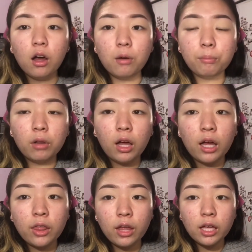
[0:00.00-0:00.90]

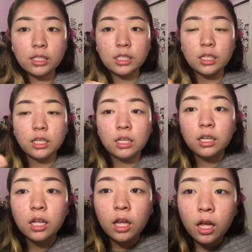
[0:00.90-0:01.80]
apply that to
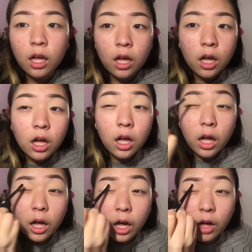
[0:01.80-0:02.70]

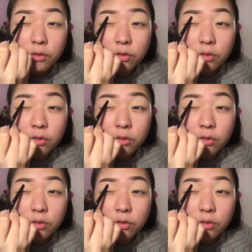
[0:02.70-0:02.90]
half